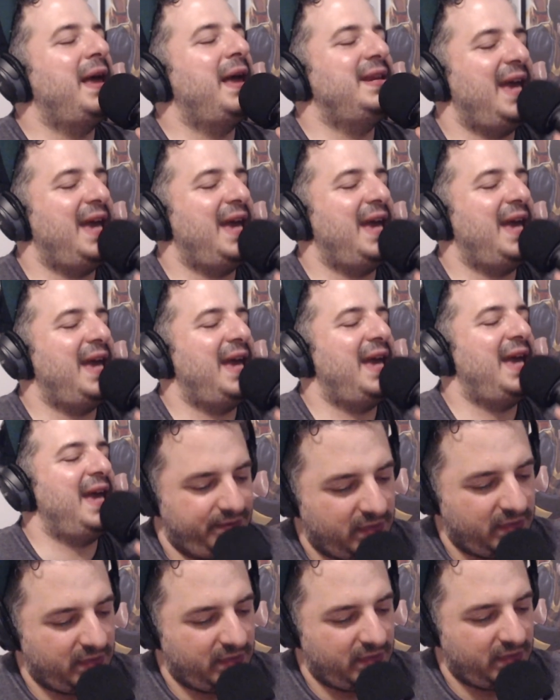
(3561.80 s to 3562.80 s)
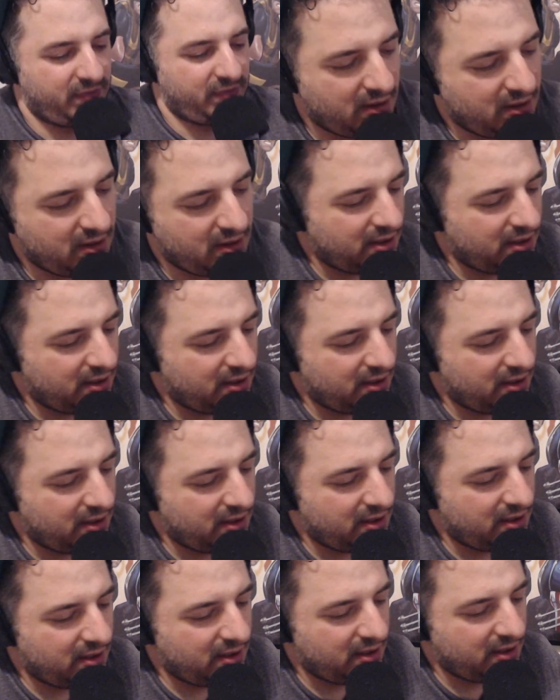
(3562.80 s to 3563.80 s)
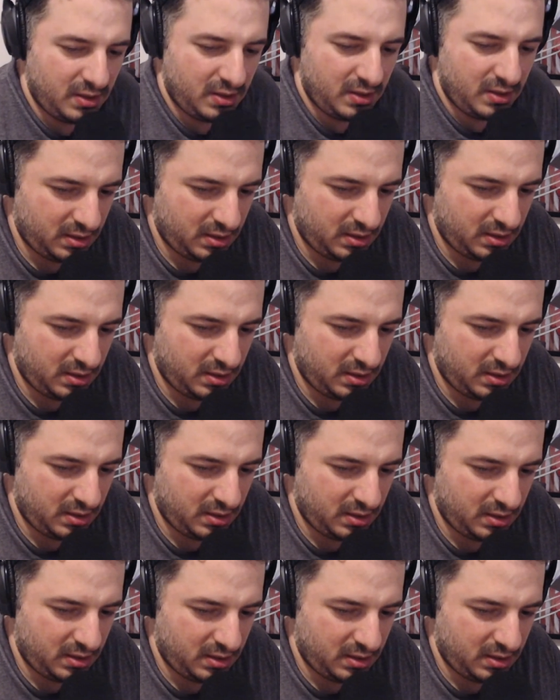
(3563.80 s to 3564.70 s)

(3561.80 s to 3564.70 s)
Bandana is the word I'm looking for because that's a real word.